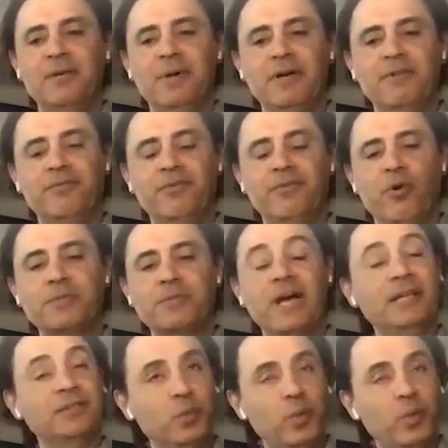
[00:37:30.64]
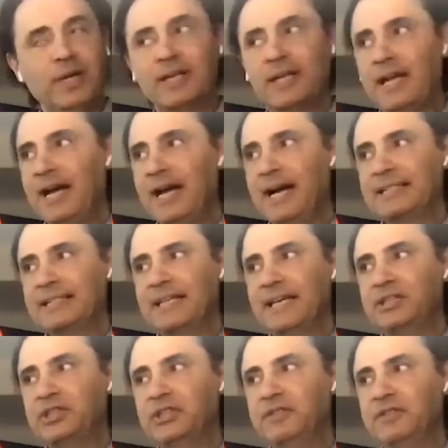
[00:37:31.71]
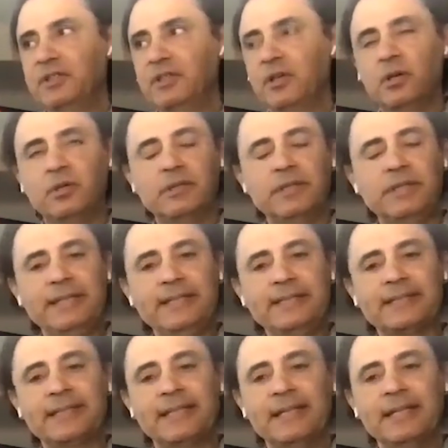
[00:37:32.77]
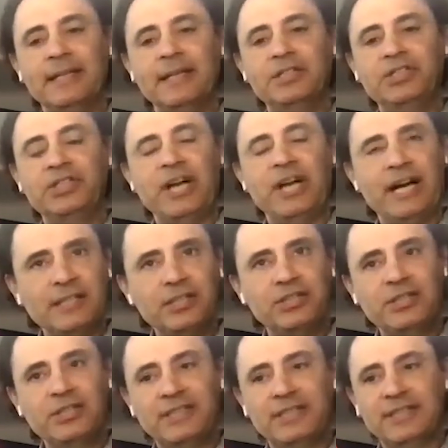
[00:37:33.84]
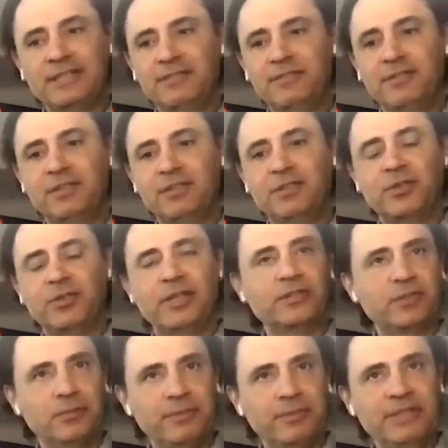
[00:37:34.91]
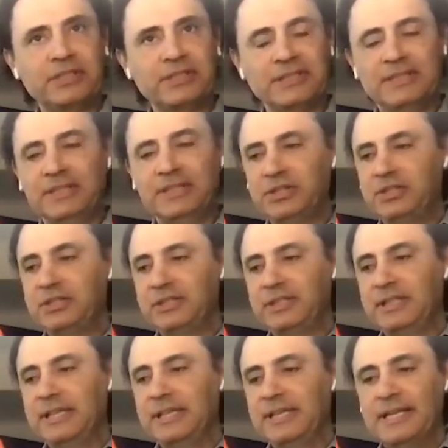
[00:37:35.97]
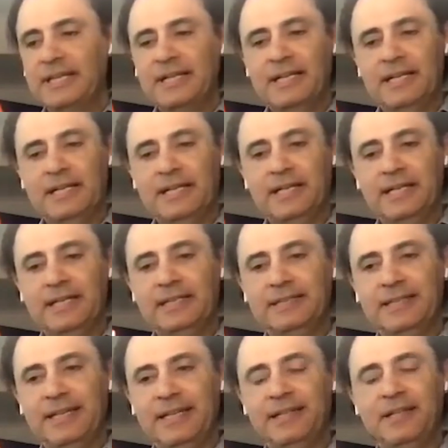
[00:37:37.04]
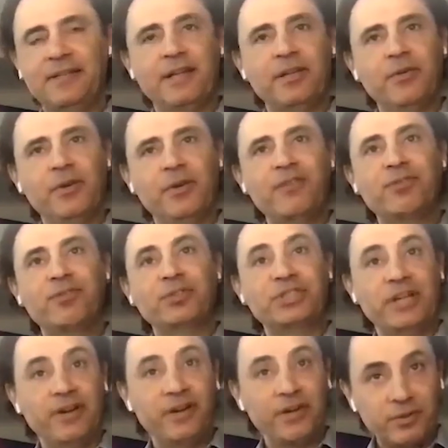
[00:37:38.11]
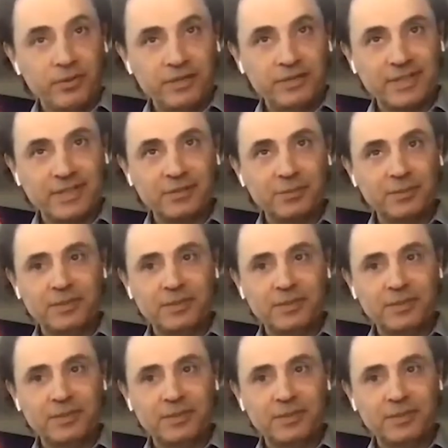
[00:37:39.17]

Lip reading: by Forbes, as well as achieving all of these challenging and difficult transformation digitally. And thank you again for sharing your insights